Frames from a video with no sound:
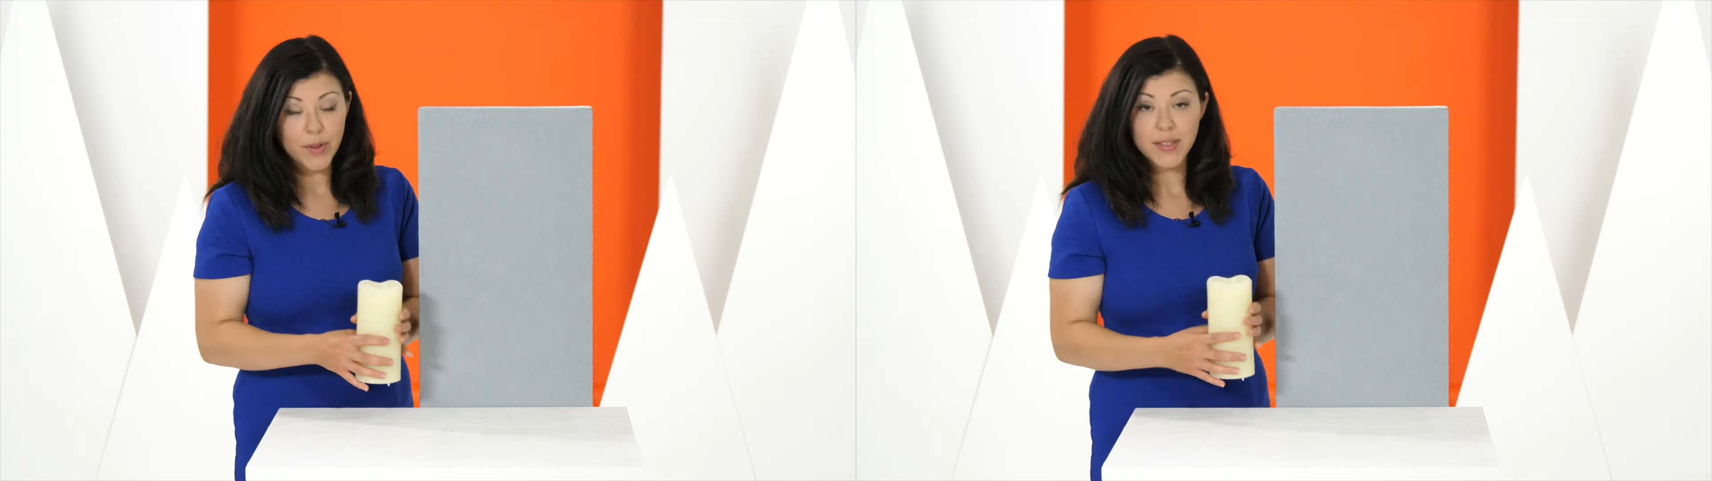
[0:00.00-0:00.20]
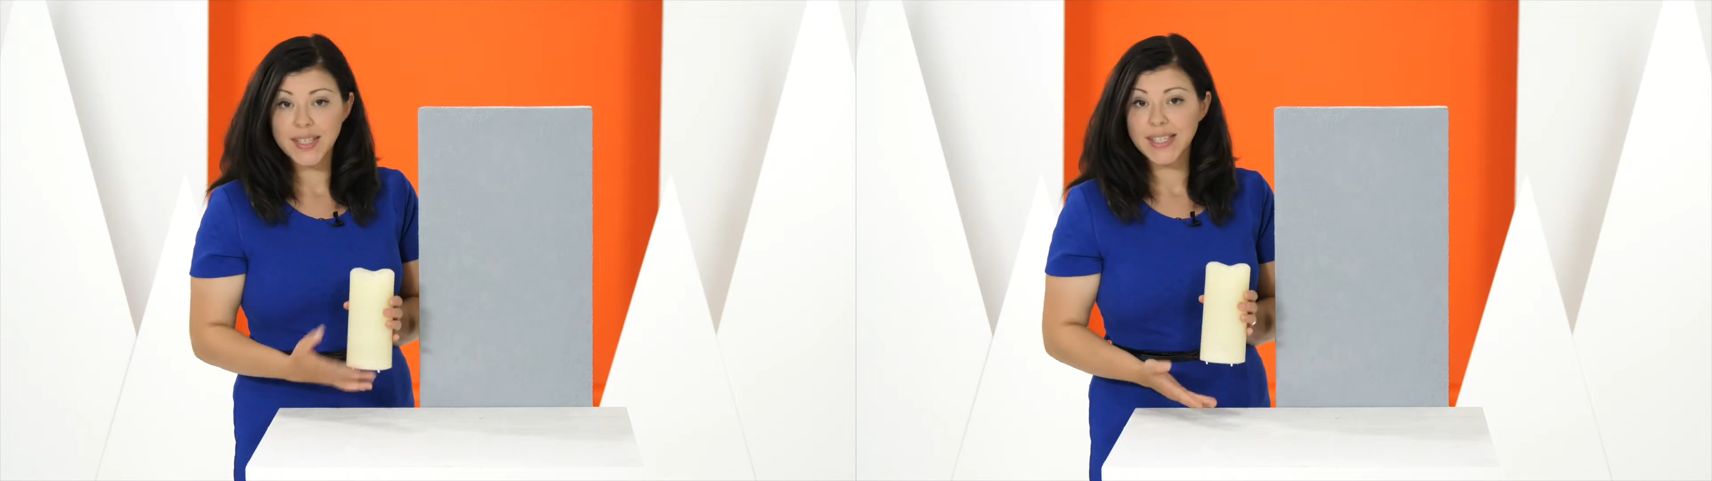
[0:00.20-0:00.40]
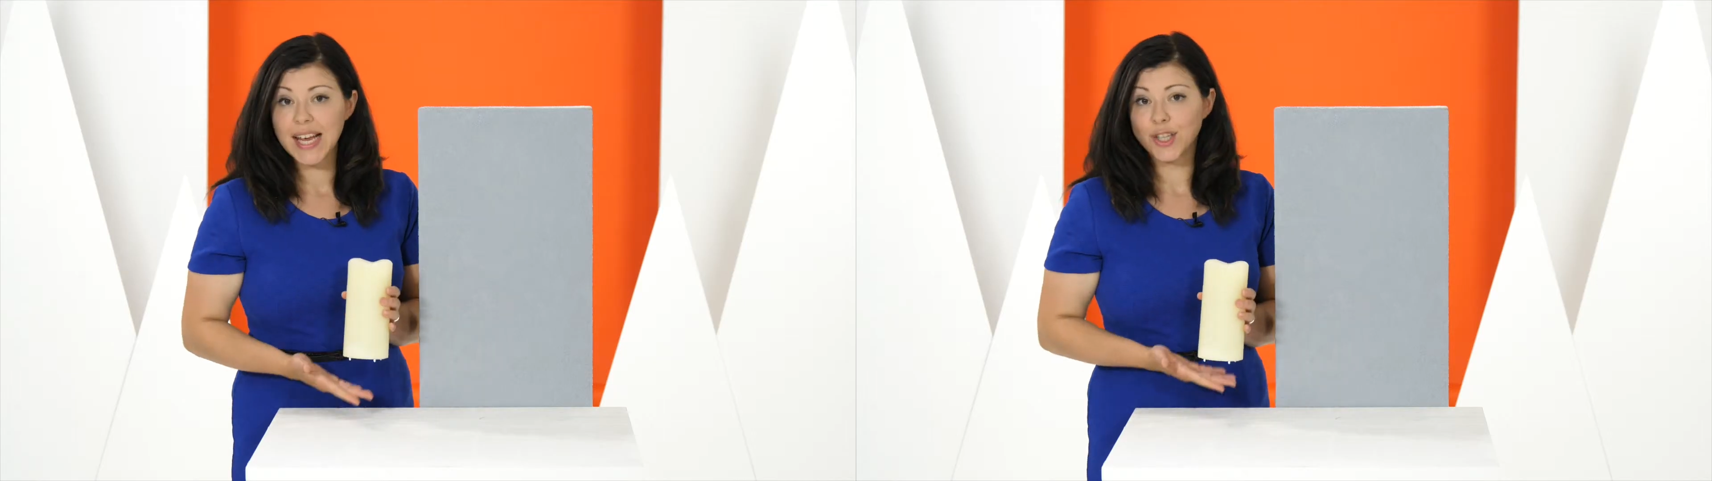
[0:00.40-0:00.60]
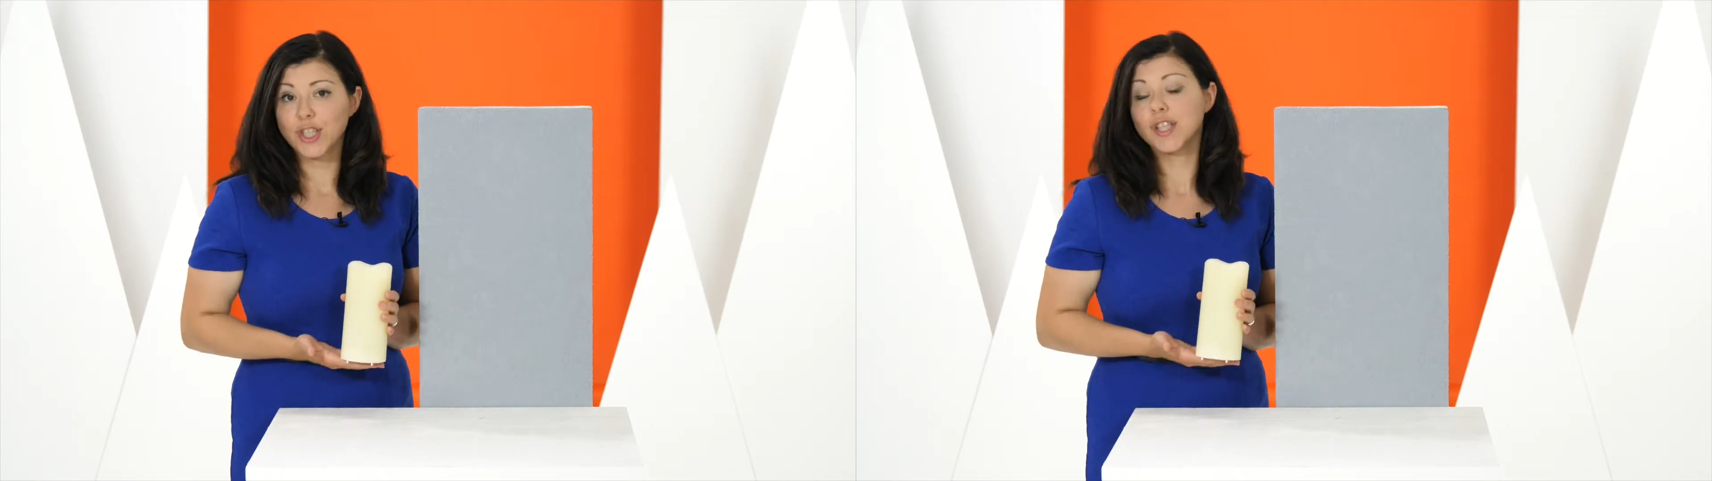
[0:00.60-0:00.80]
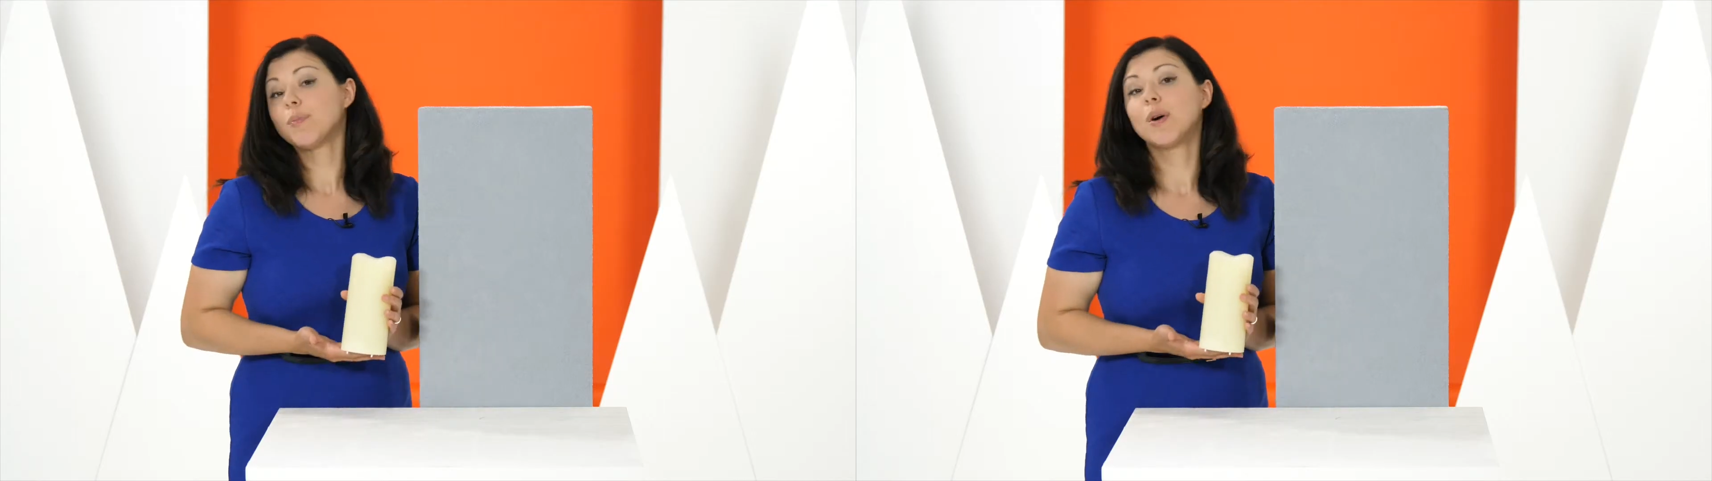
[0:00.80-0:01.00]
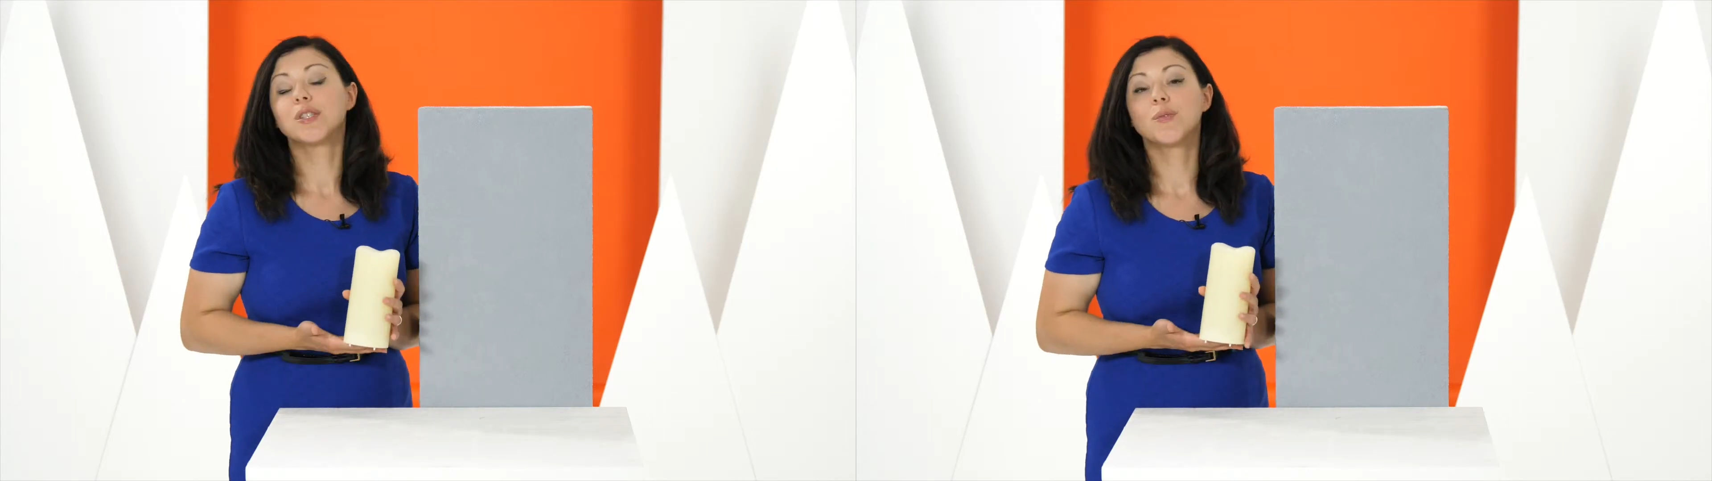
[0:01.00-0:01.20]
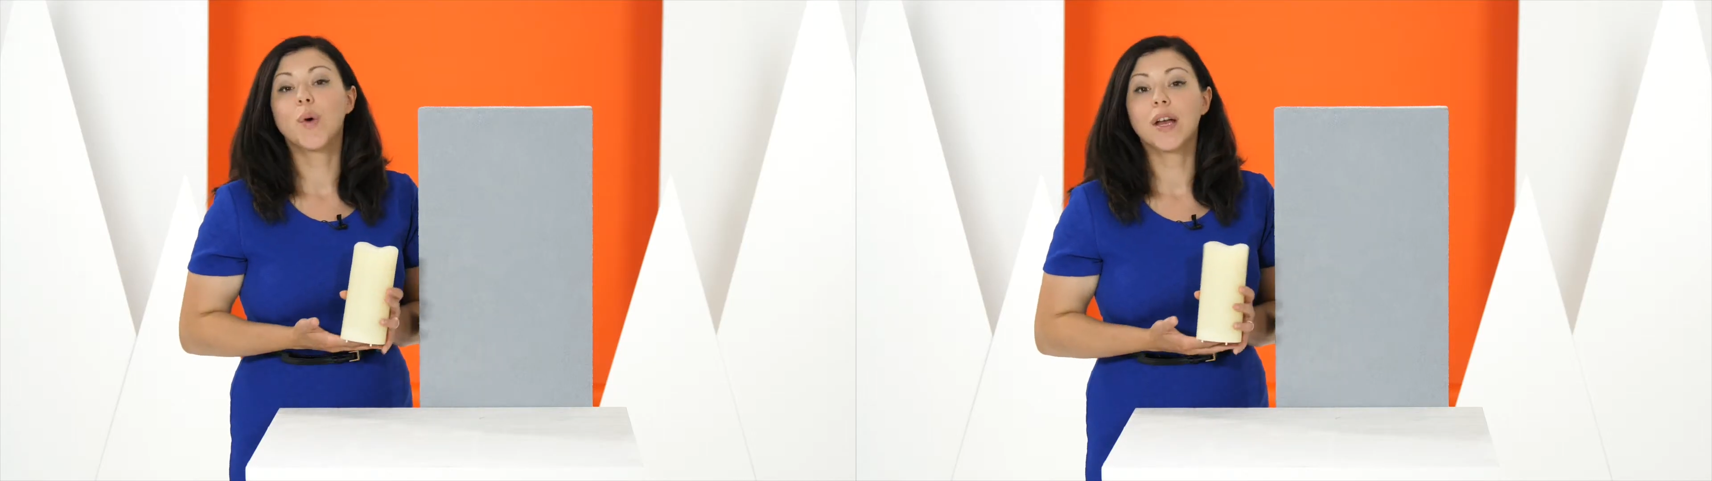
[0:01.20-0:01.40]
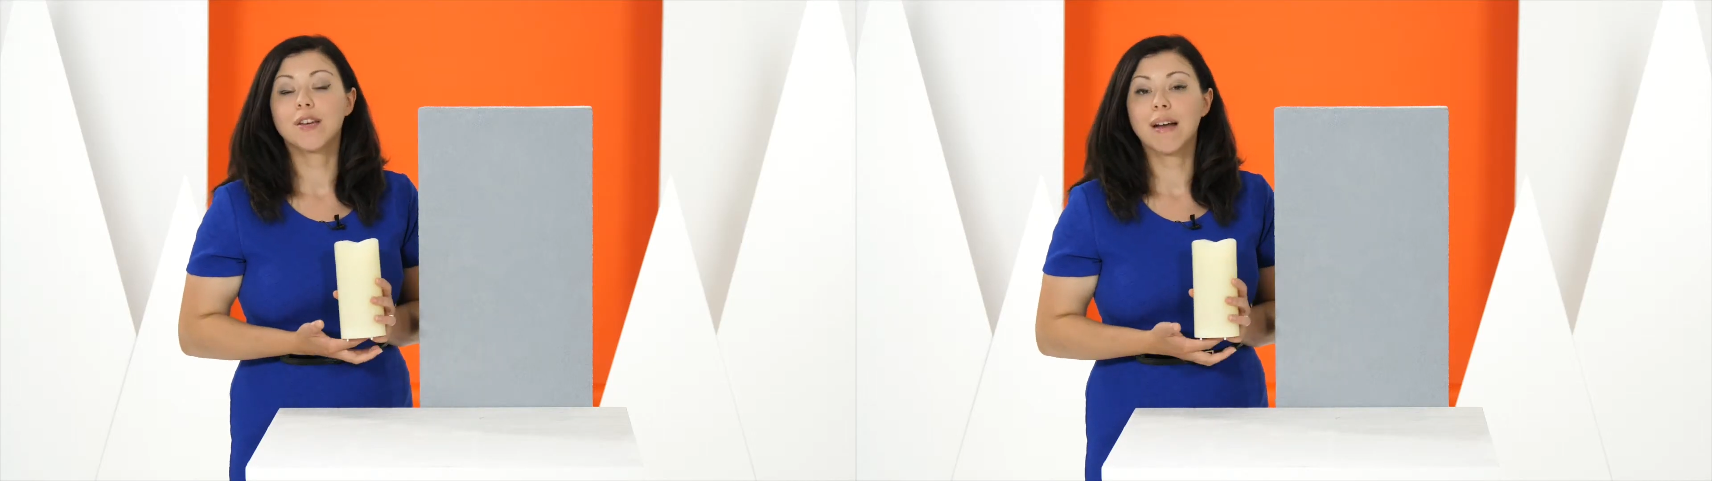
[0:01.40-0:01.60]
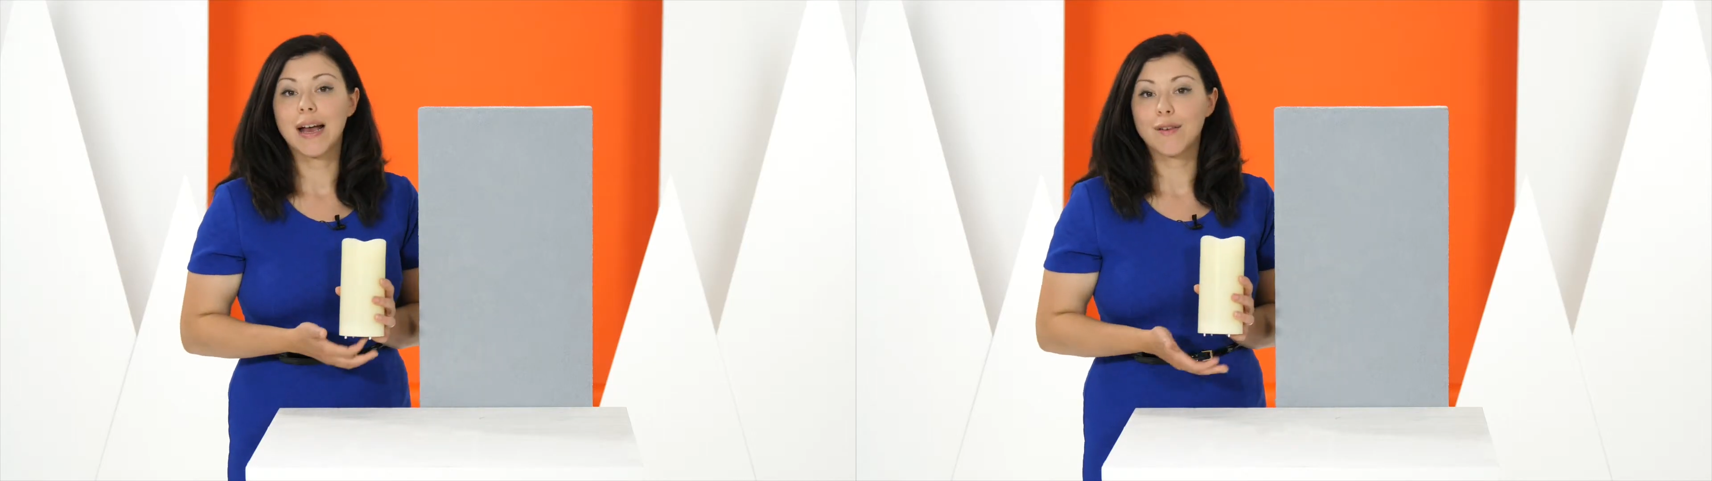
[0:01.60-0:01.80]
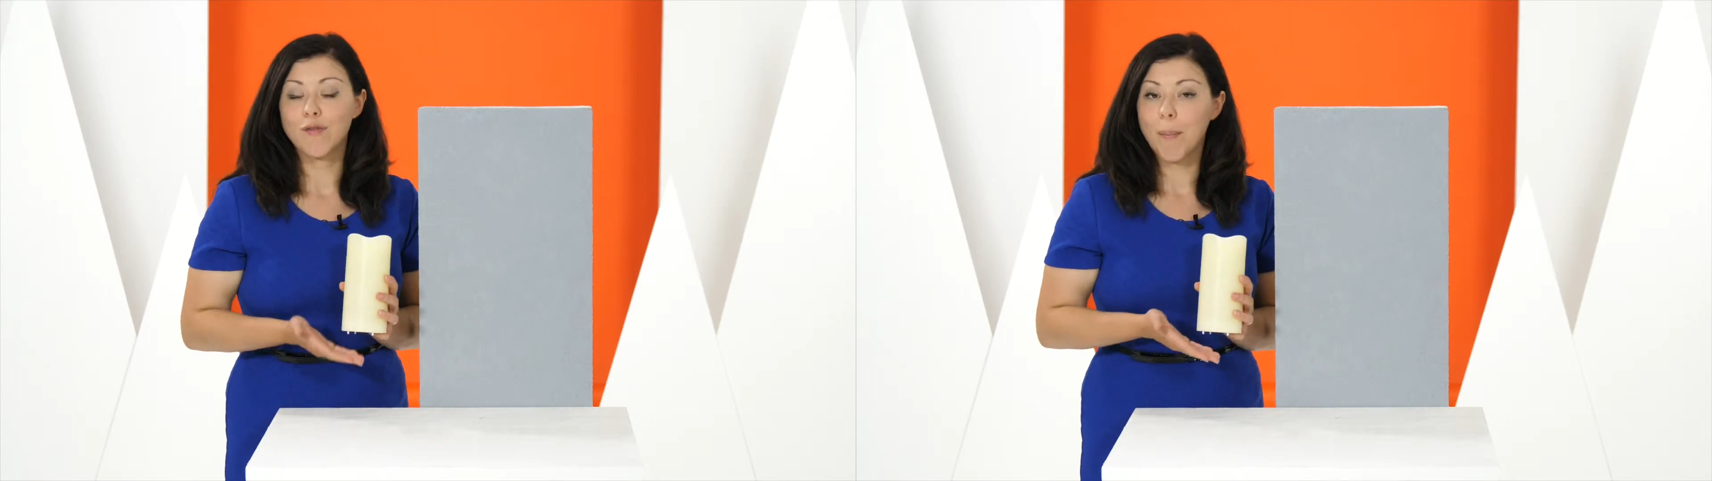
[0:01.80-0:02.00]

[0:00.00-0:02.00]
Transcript: but there's a section at the bottom where you have